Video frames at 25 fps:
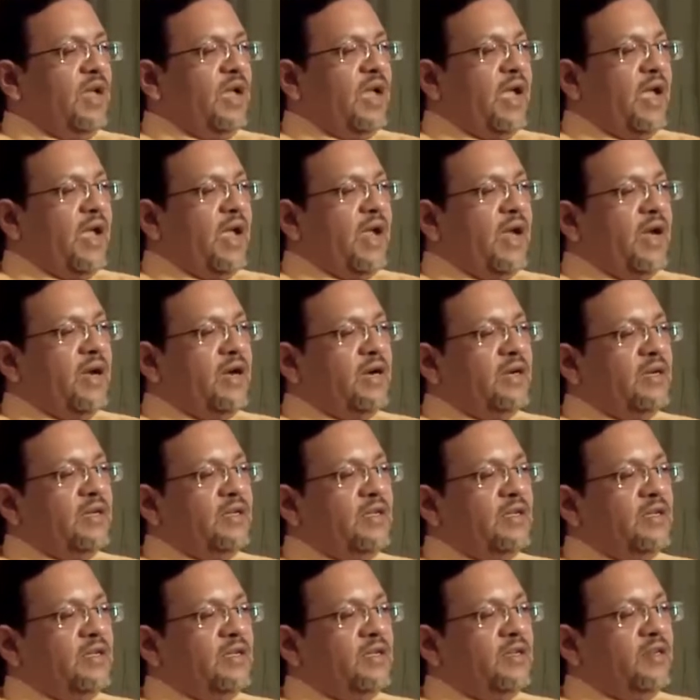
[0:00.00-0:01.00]
And
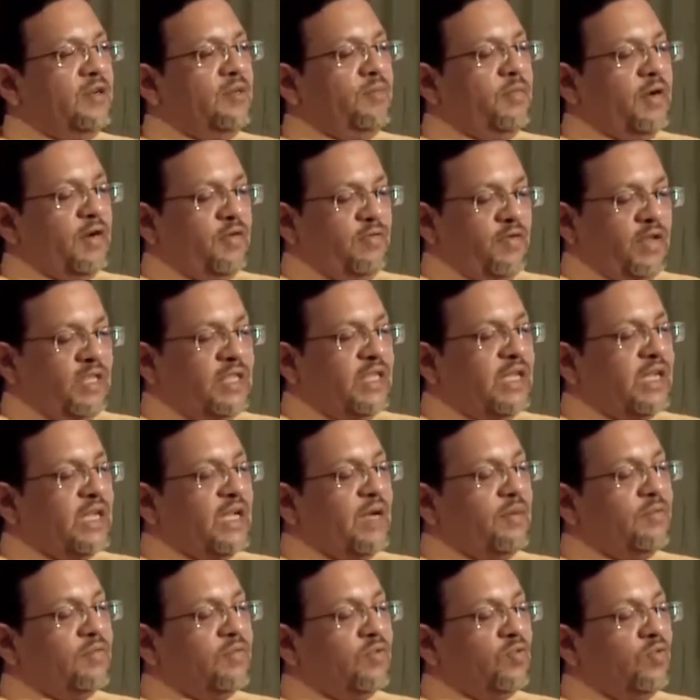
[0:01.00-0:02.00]
but when they
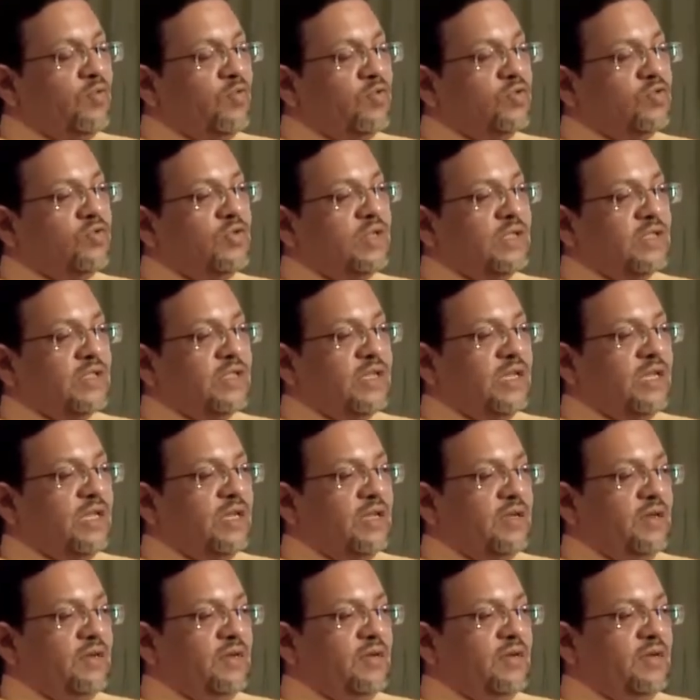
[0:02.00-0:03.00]
come close to the
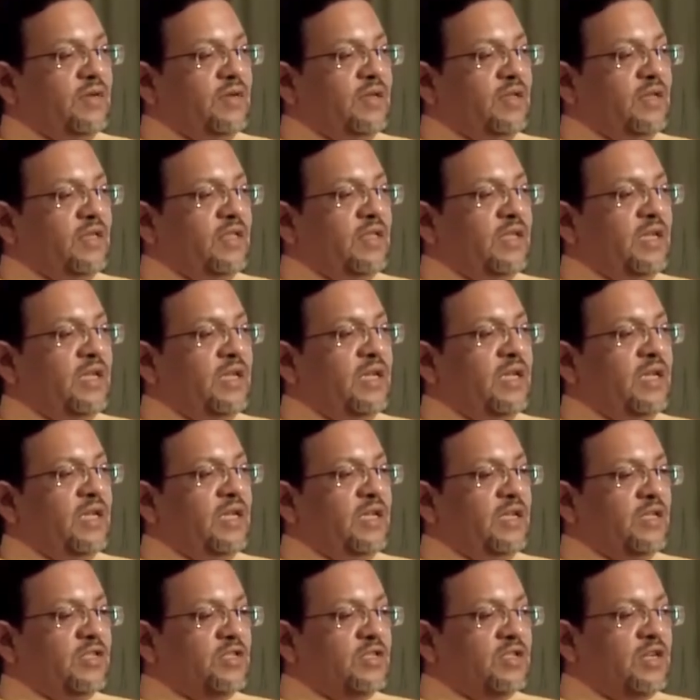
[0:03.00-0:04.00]
sun,
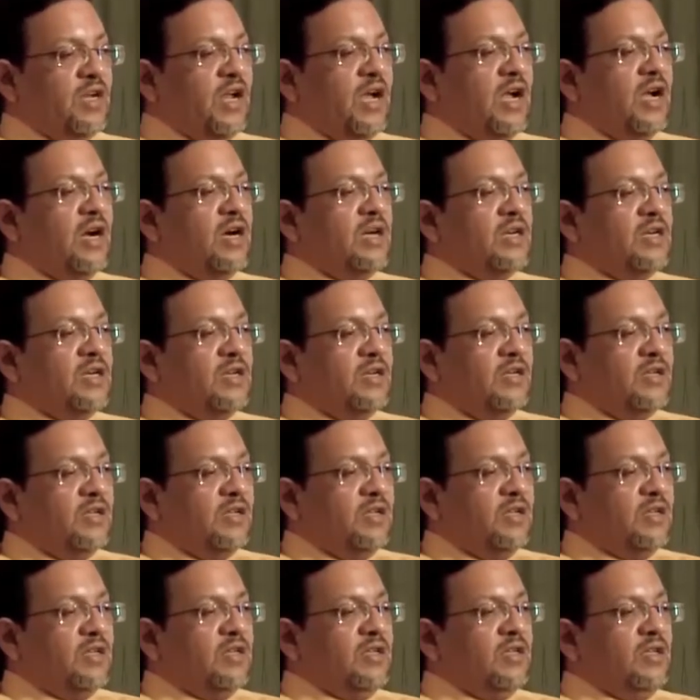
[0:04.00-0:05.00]
they start
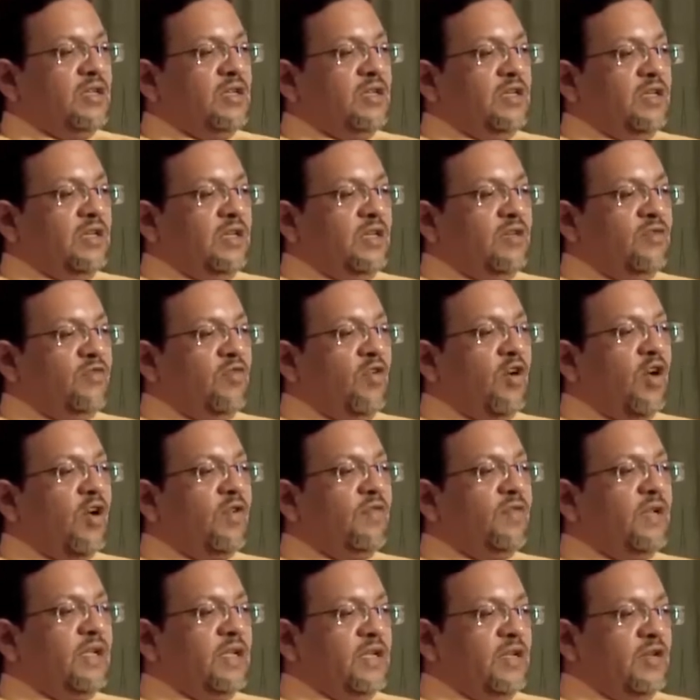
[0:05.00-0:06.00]

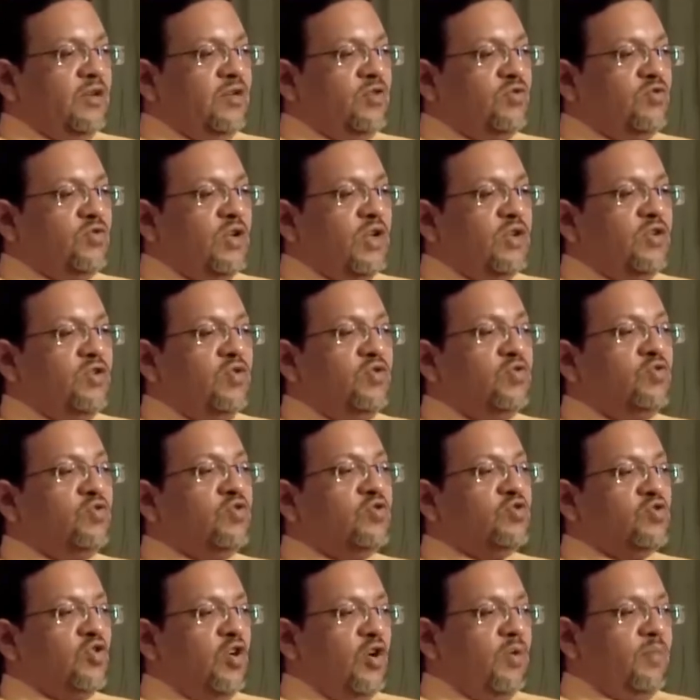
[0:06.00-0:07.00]
evolving into a
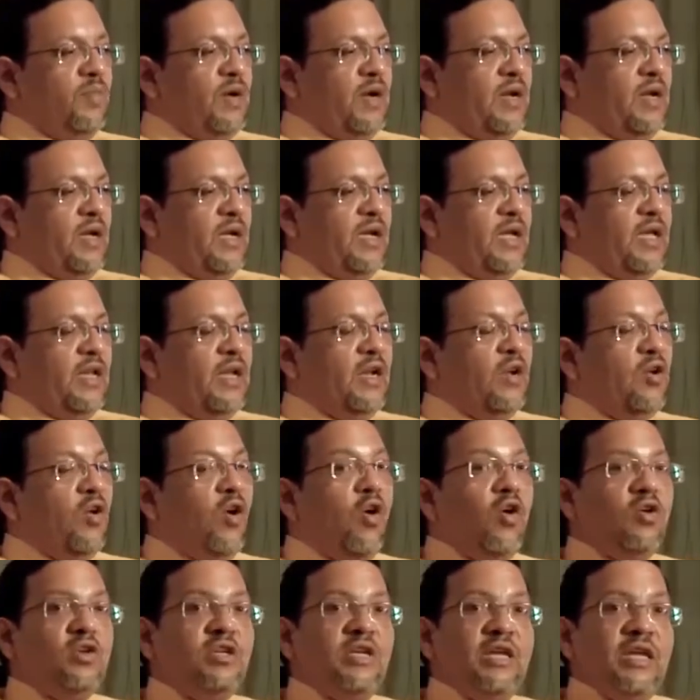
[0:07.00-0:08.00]
huge coma and a
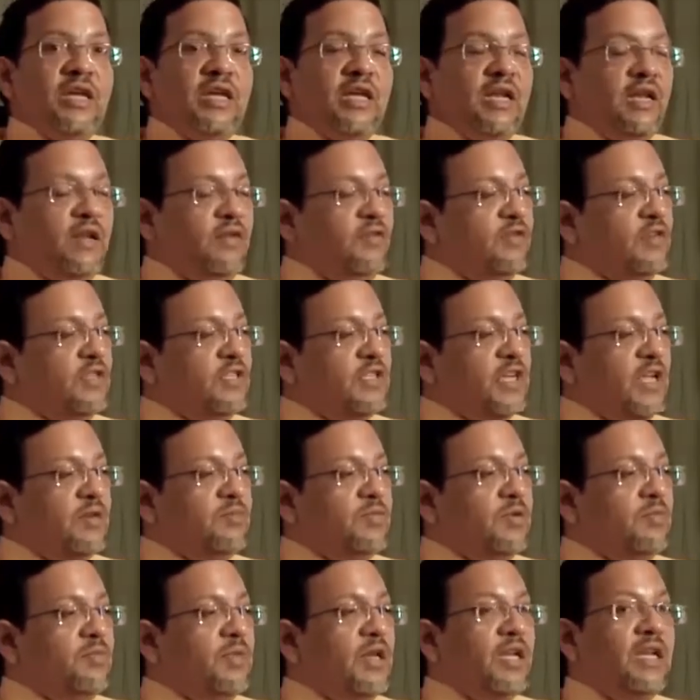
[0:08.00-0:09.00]
long tail, which can
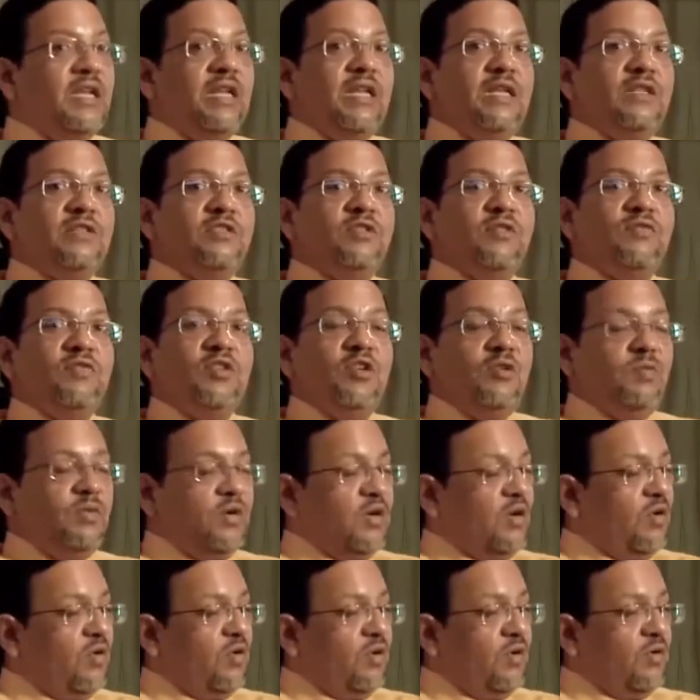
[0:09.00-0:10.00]
be millions of
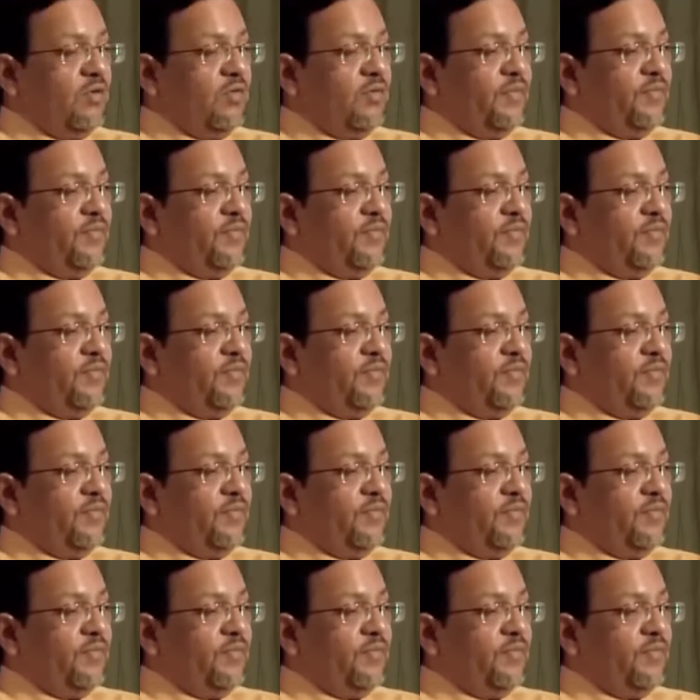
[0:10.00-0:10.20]
kilometers long.